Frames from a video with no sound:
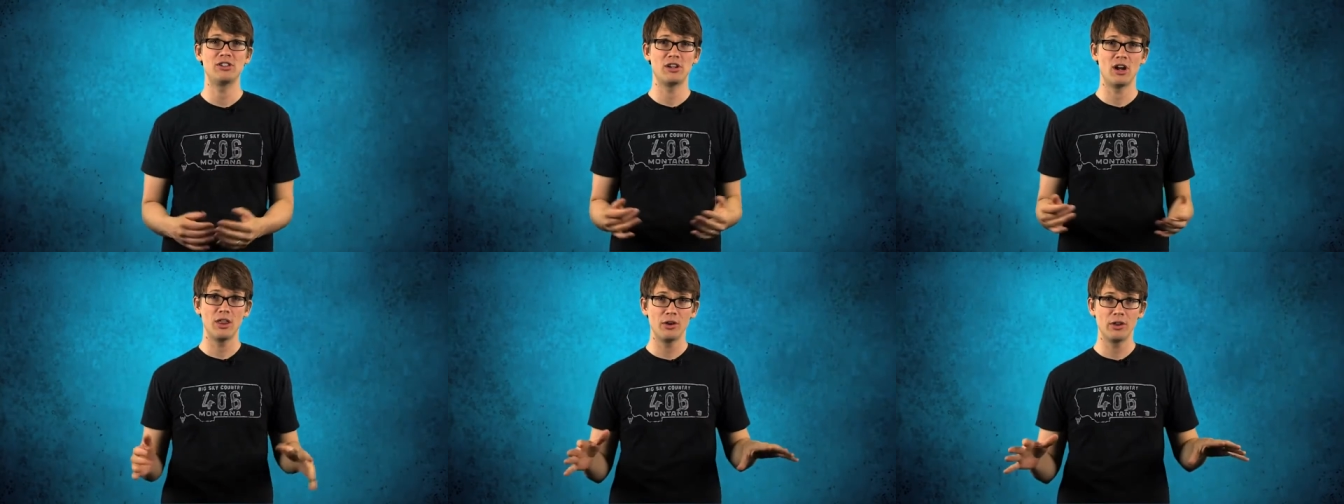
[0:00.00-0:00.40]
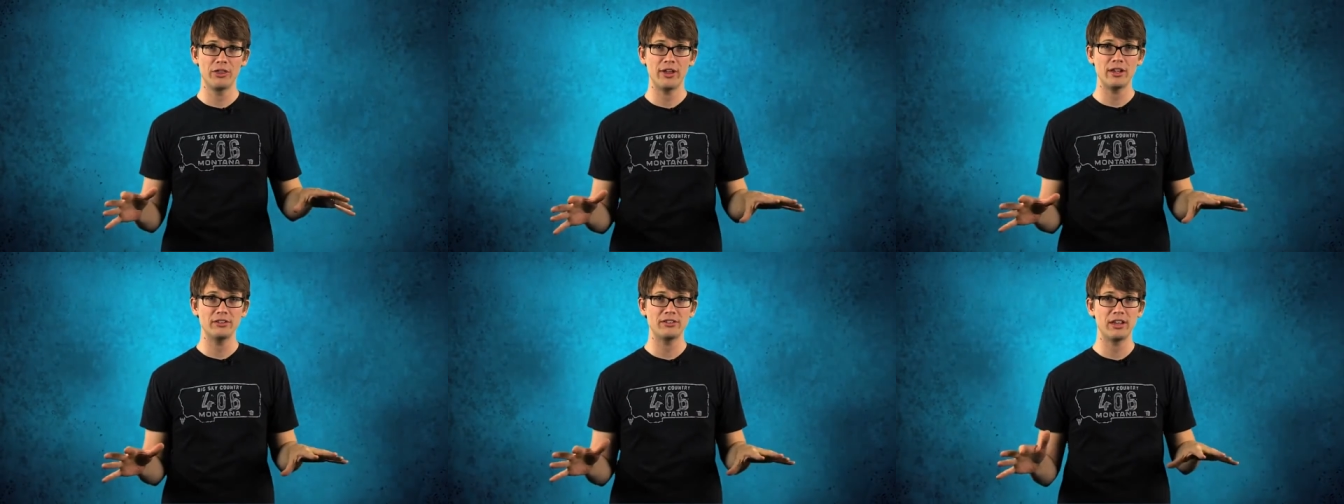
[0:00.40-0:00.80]
and other
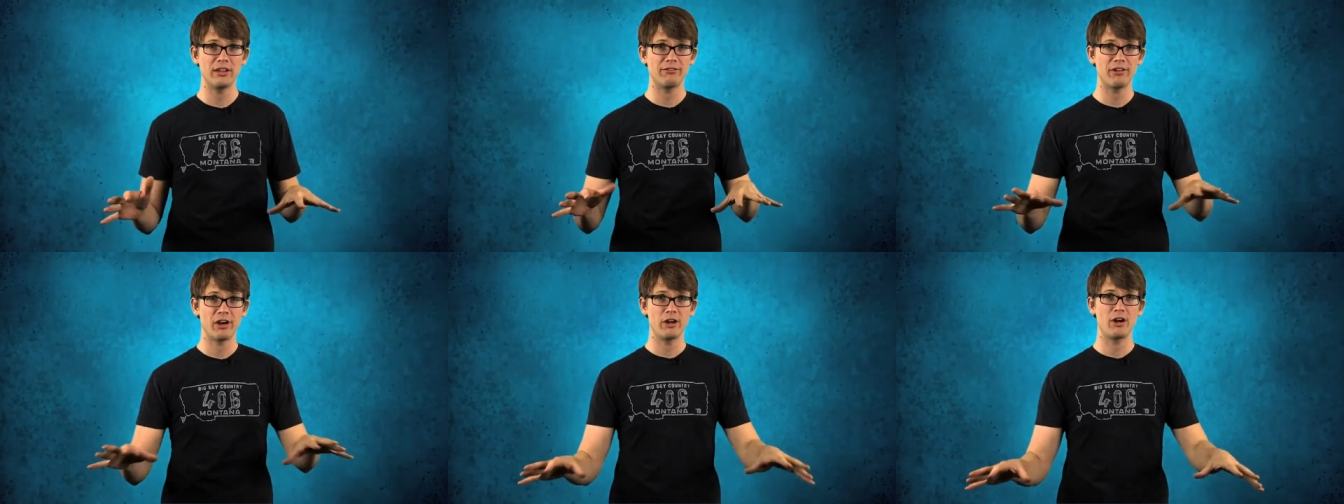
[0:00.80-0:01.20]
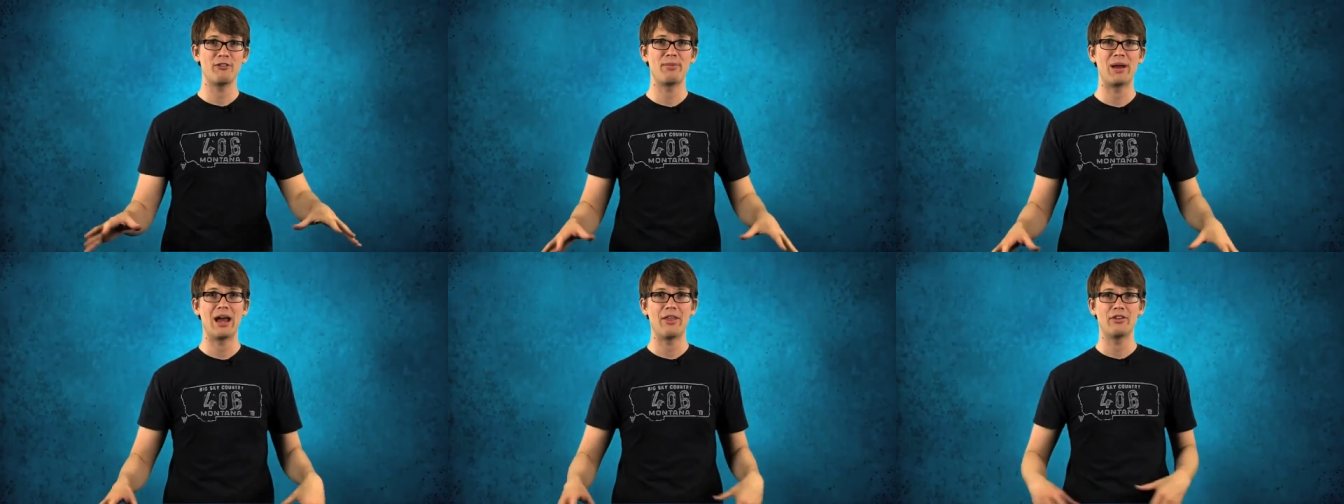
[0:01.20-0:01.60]
things that fight
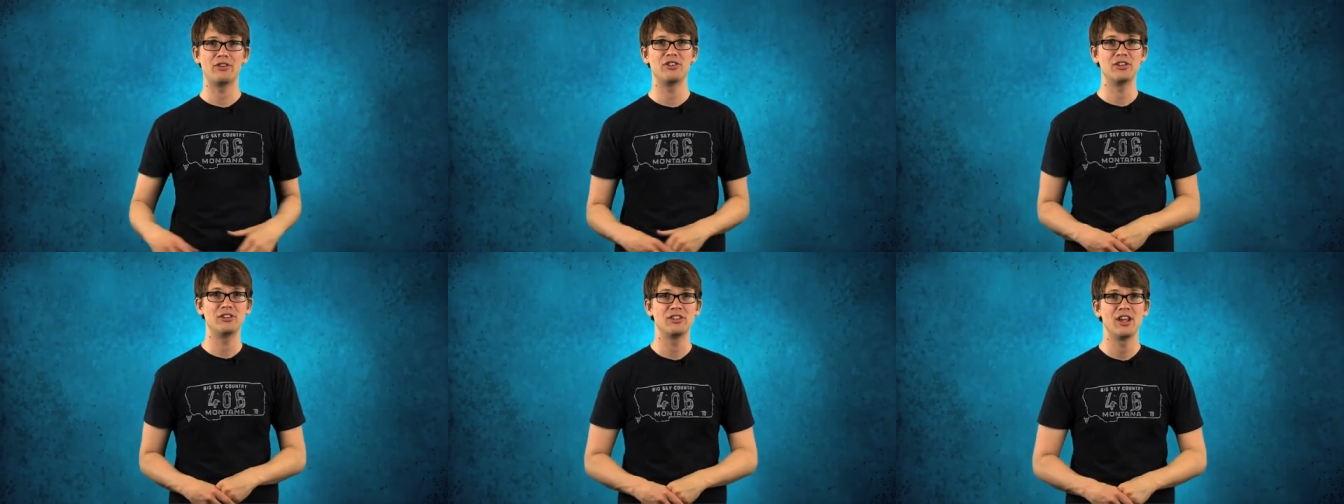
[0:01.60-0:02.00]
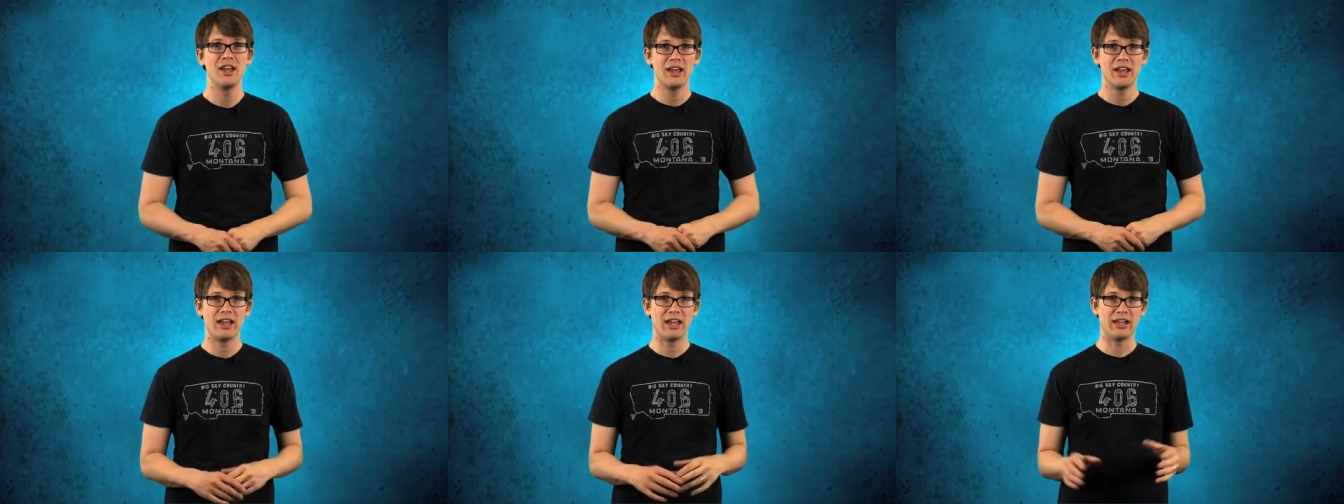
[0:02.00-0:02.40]
off pathogens
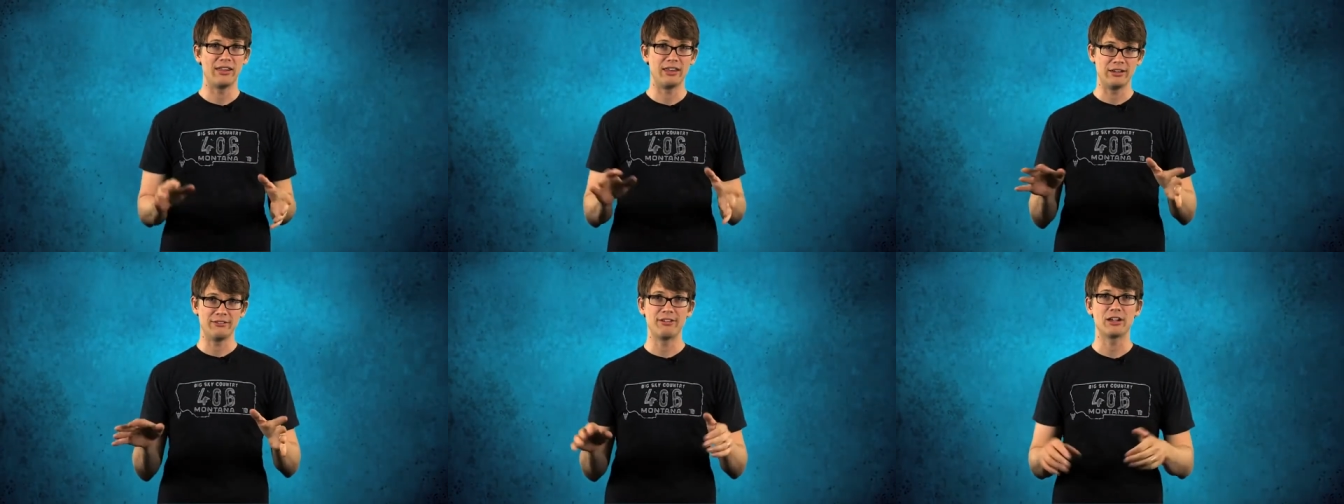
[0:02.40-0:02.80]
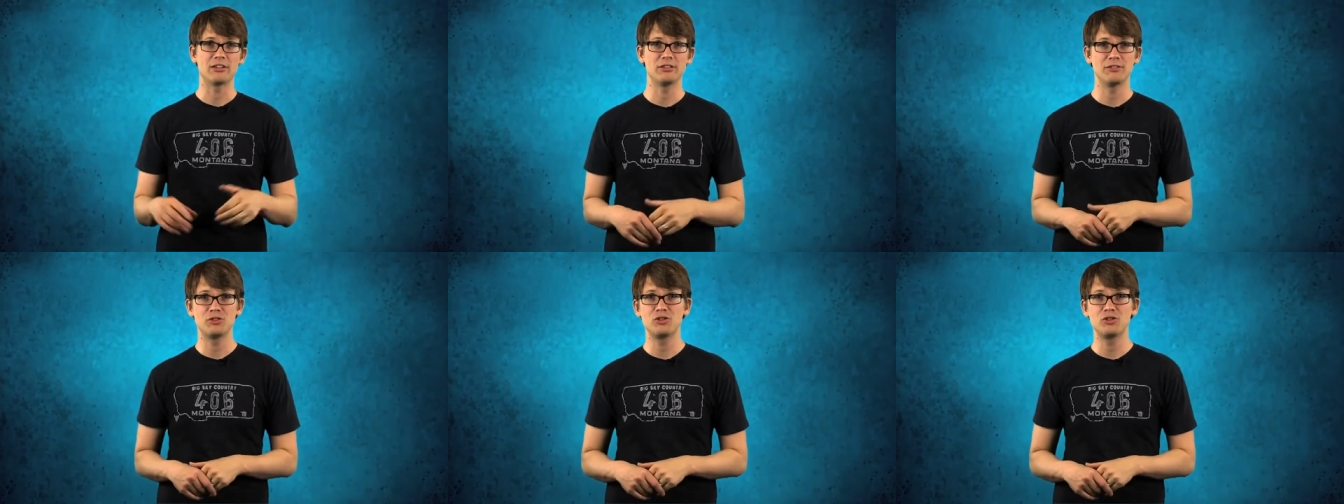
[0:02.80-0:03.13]
and the effects of